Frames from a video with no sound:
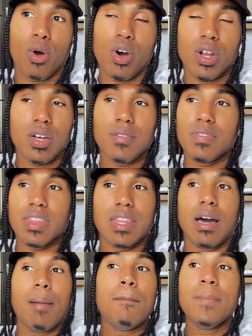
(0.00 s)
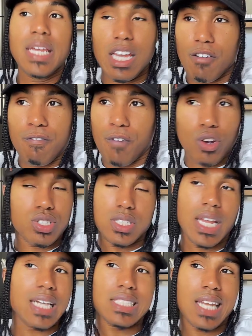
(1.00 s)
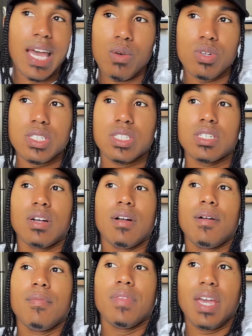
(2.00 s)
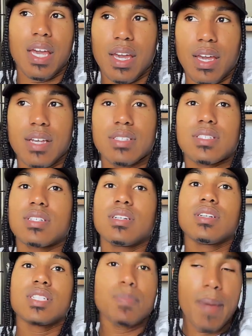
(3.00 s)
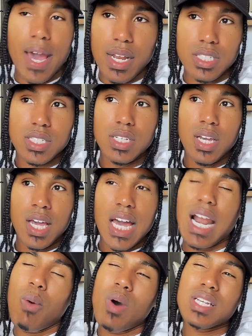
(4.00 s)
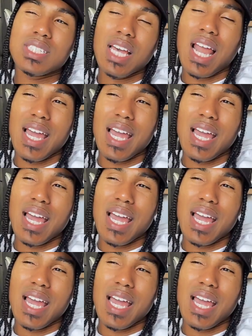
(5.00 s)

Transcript: But in Florida, the immediate first next language is Spanish.